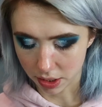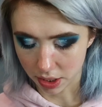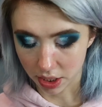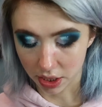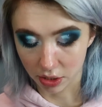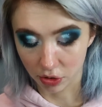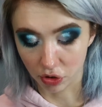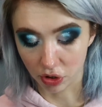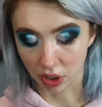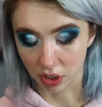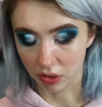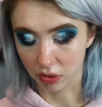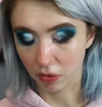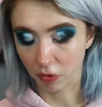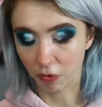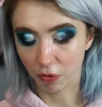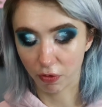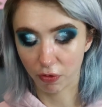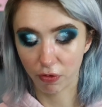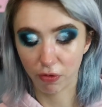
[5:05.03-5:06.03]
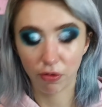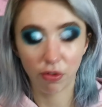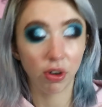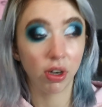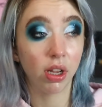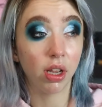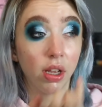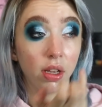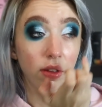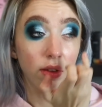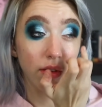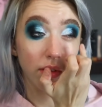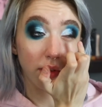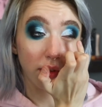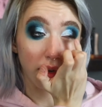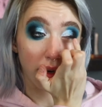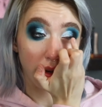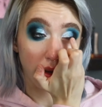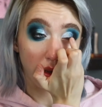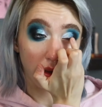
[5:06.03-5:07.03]
And this shade is freaking
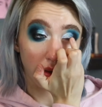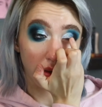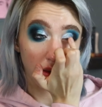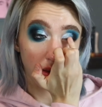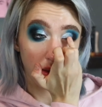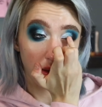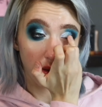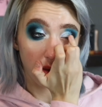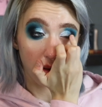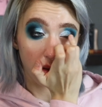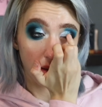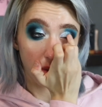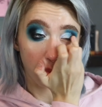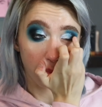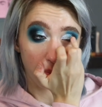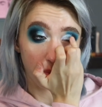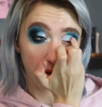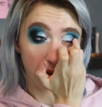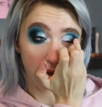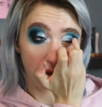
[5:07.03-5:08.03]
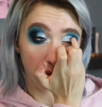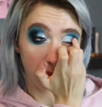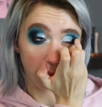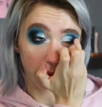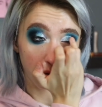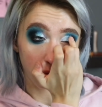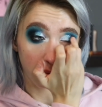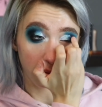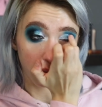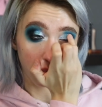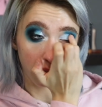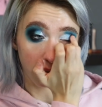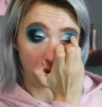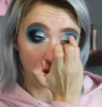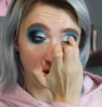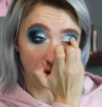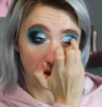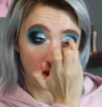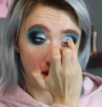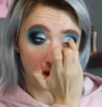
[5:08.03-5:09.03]
stunning. And I'm gonna run
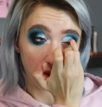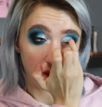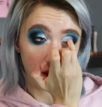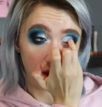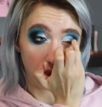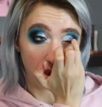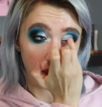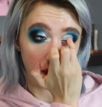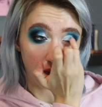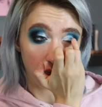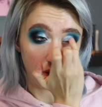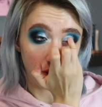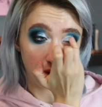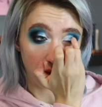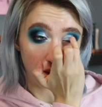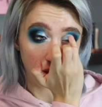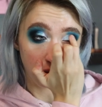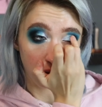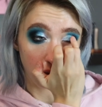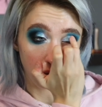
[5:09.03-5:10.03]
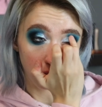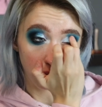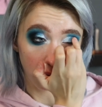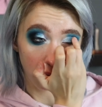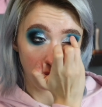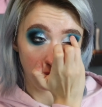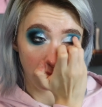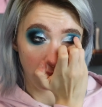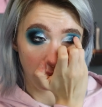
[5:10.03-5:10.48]
that just along the edges here.